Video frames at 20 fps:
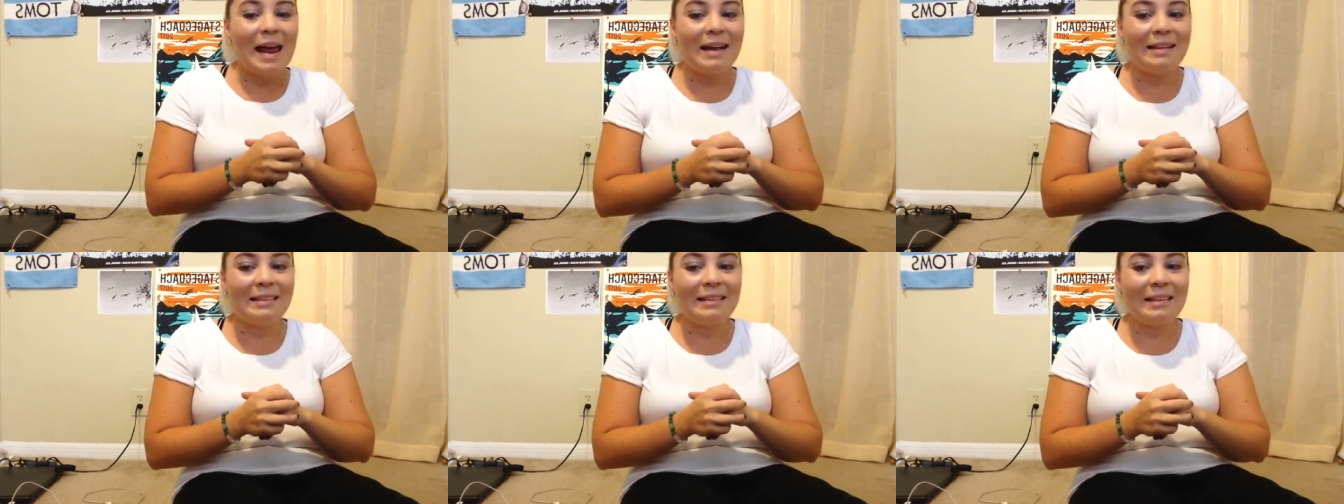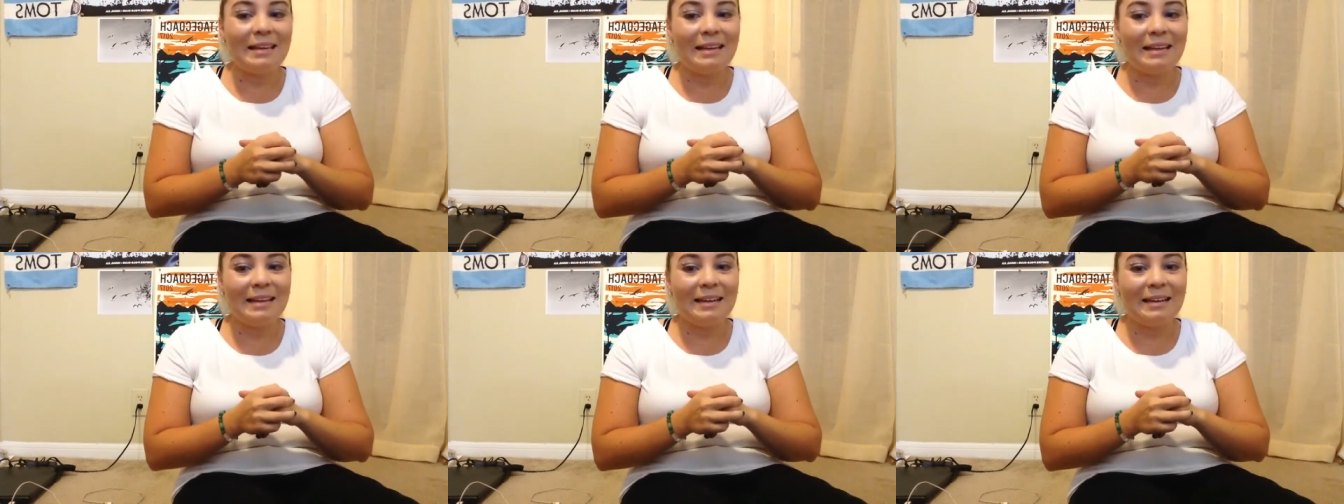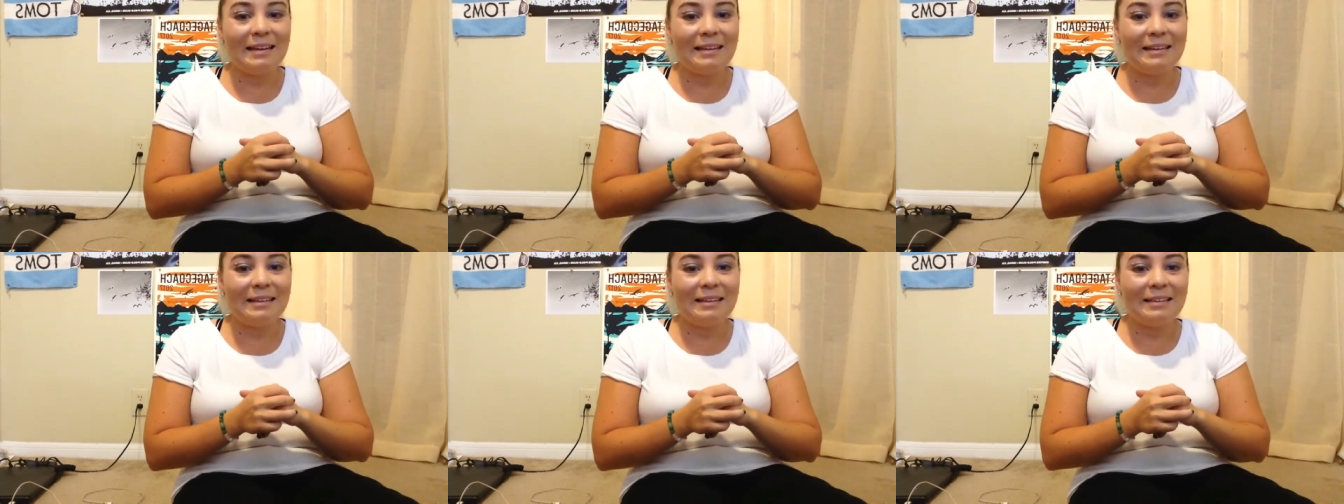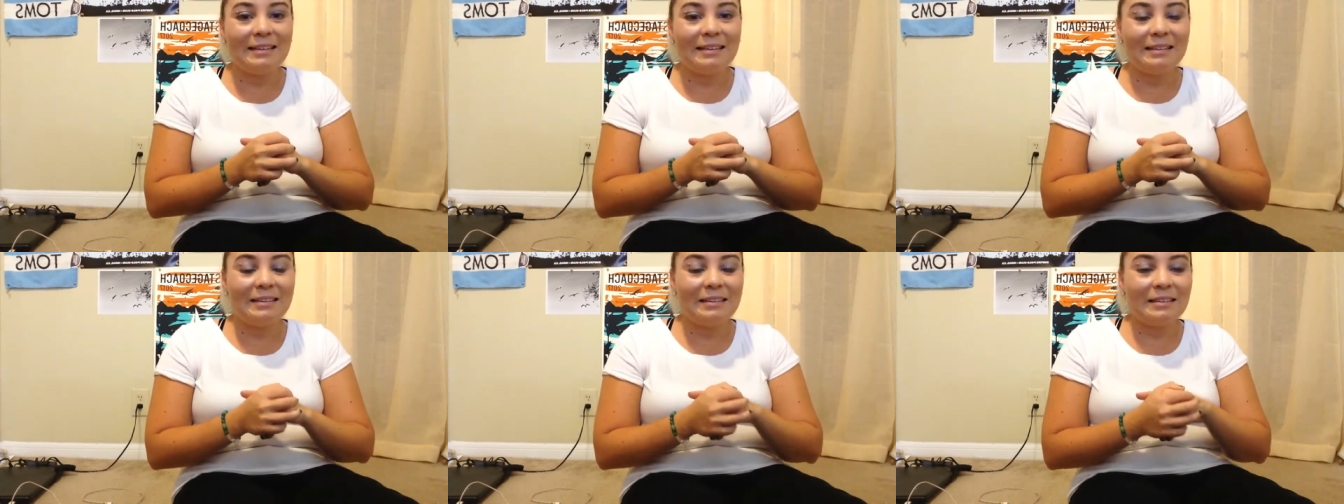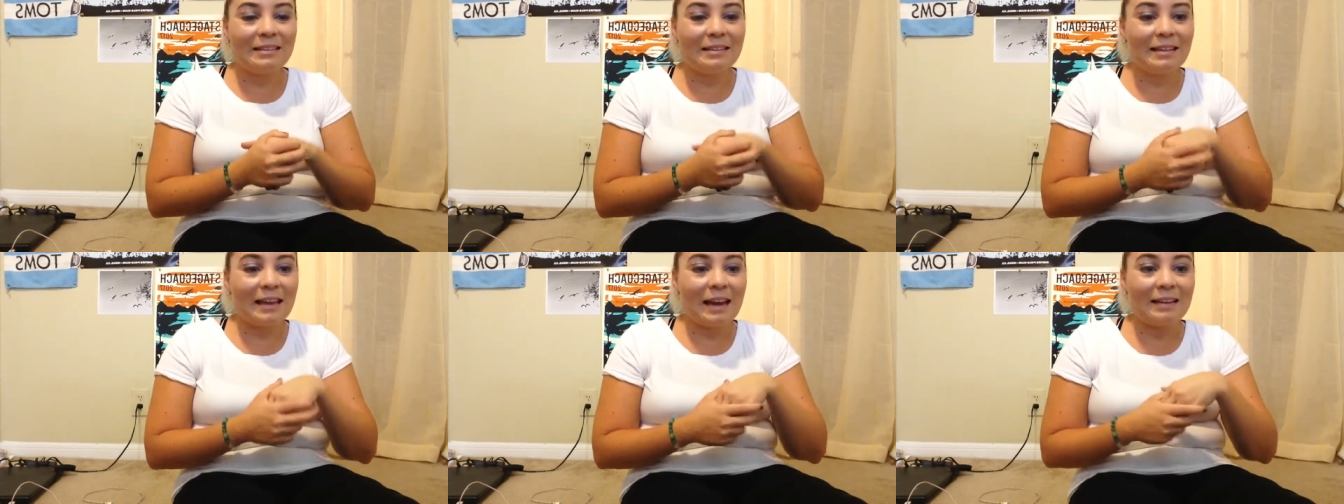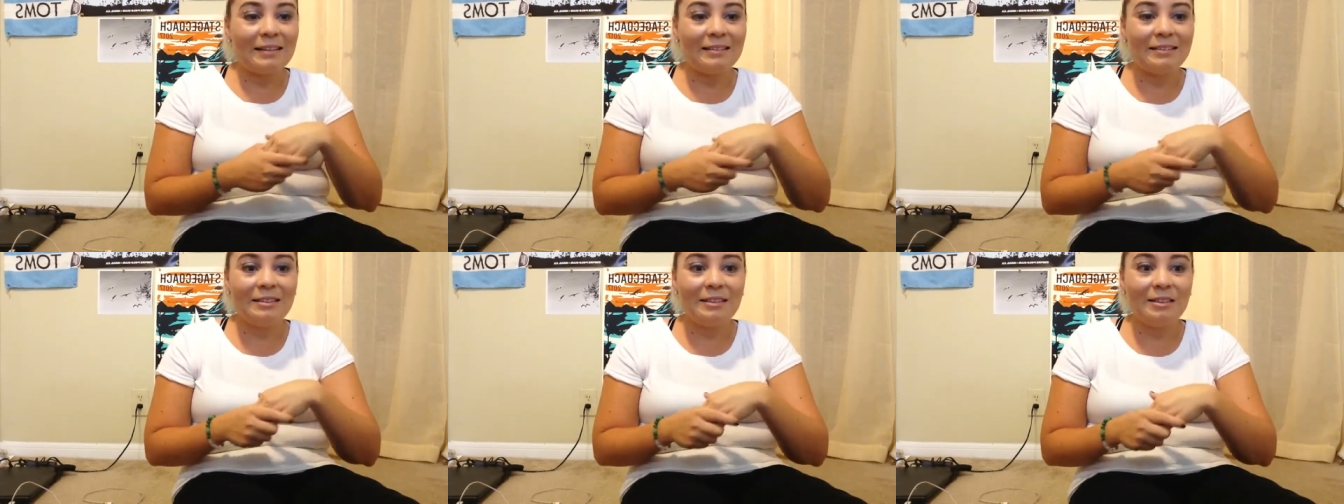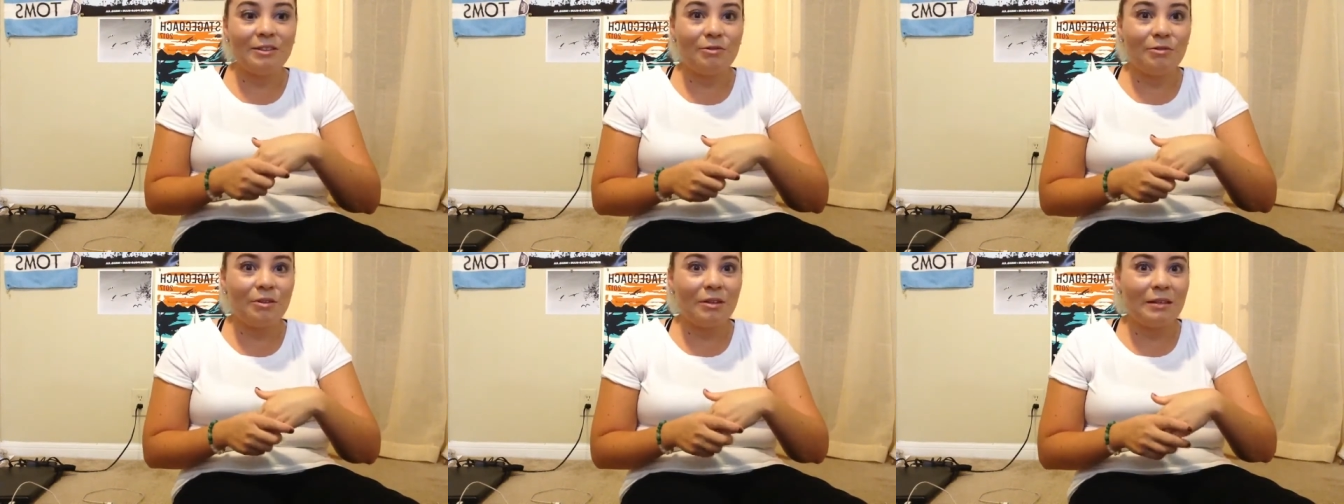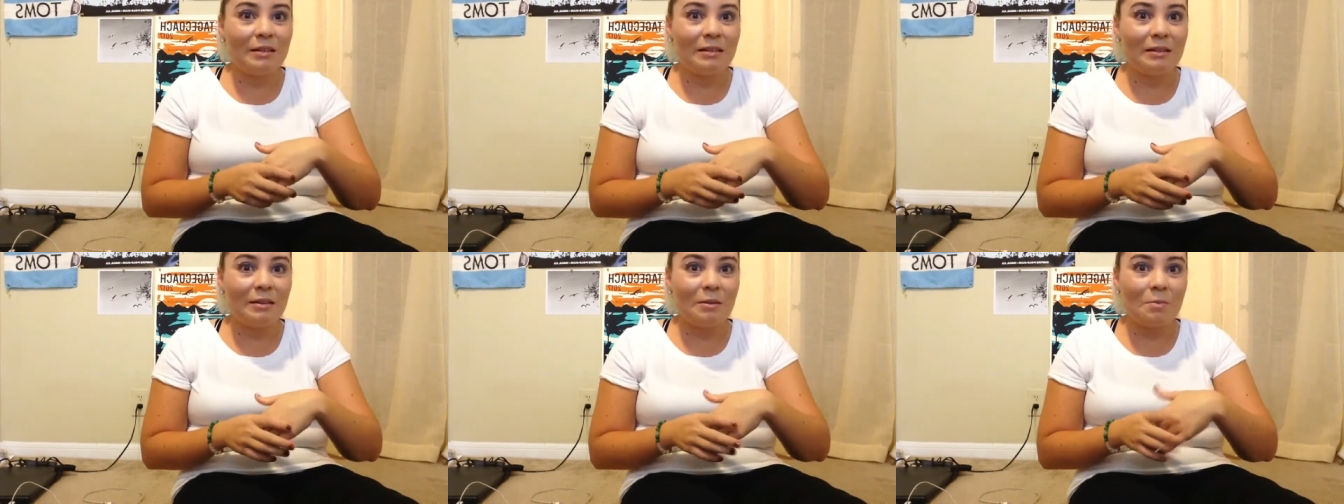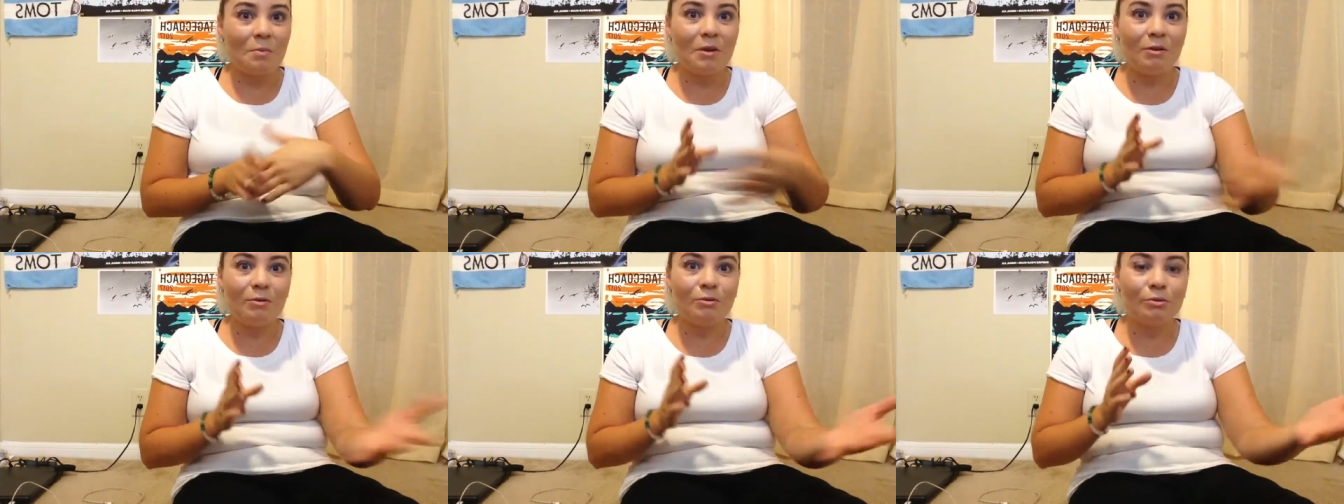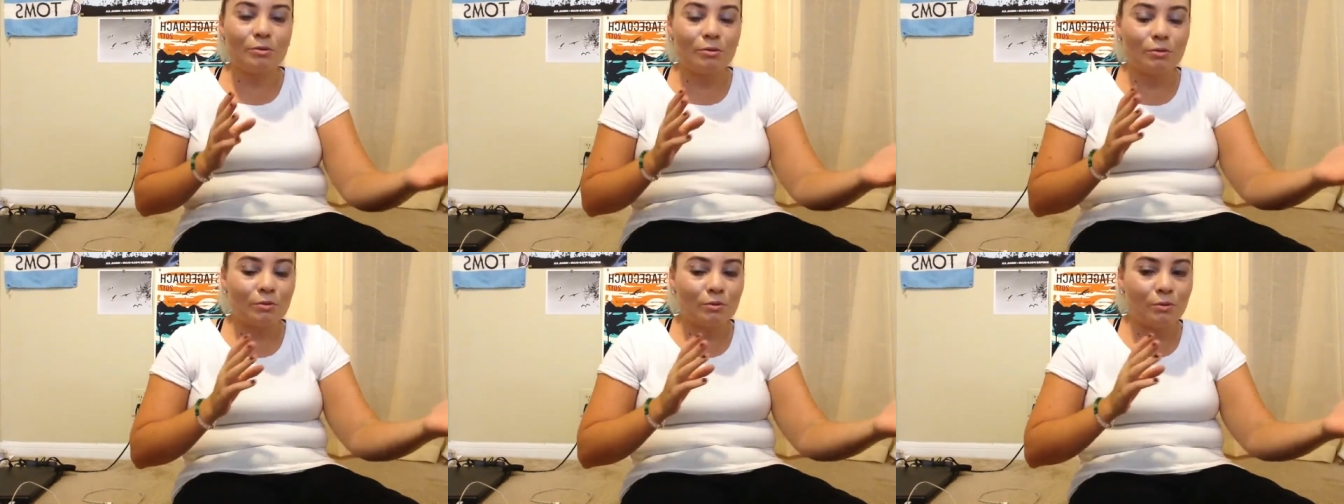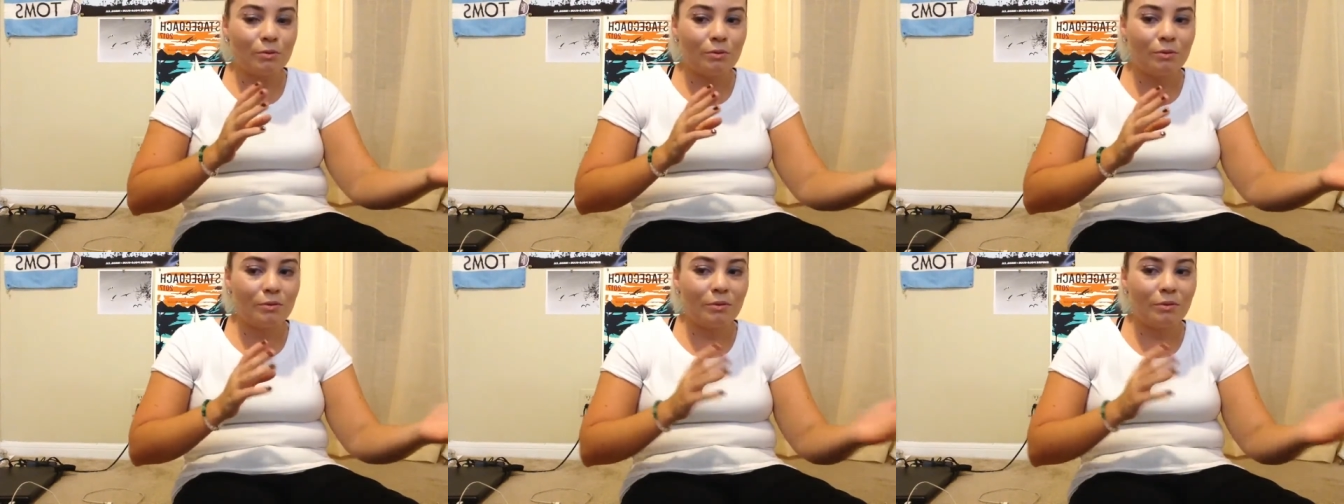And then that continued in middle school.